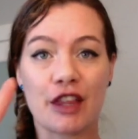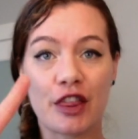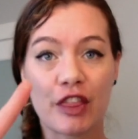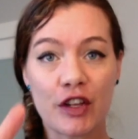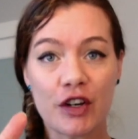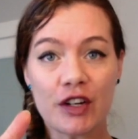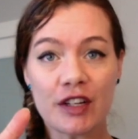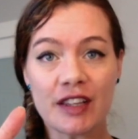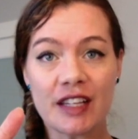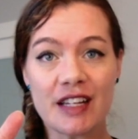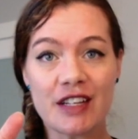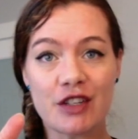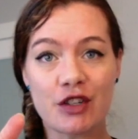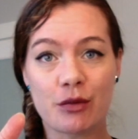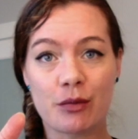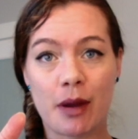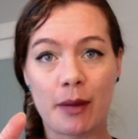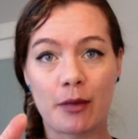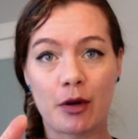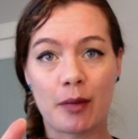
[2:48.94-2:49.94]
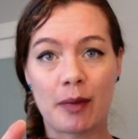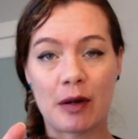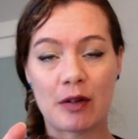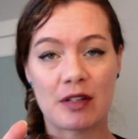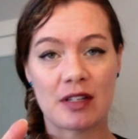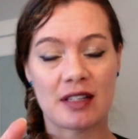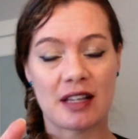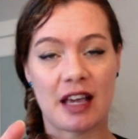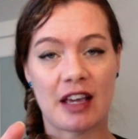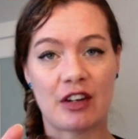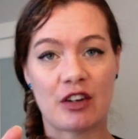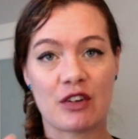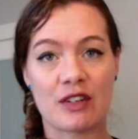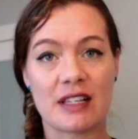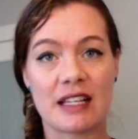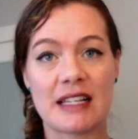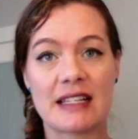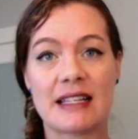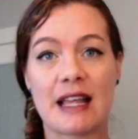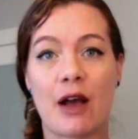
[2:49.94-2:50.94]
third thing to remember about designers
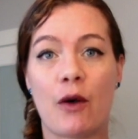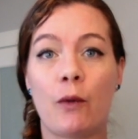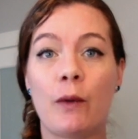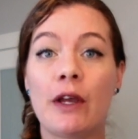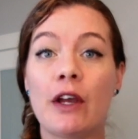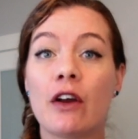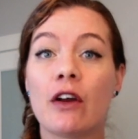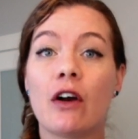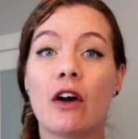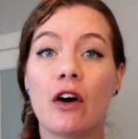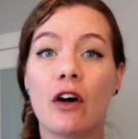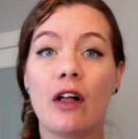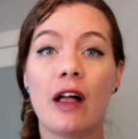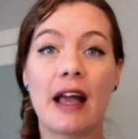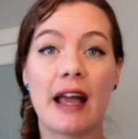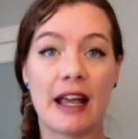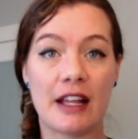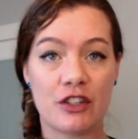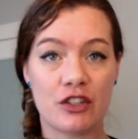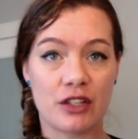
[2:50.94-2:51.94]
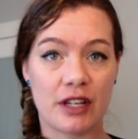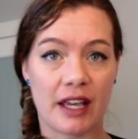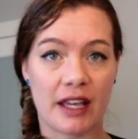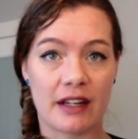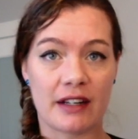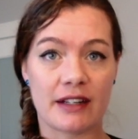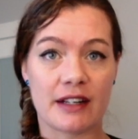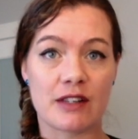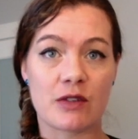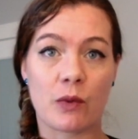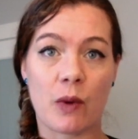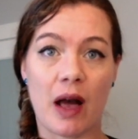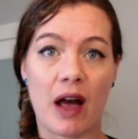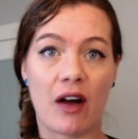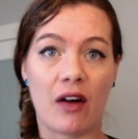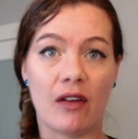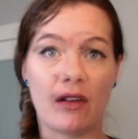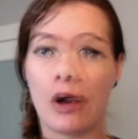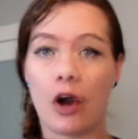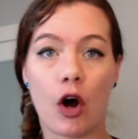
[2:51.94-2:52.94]
is that we are all educated as well.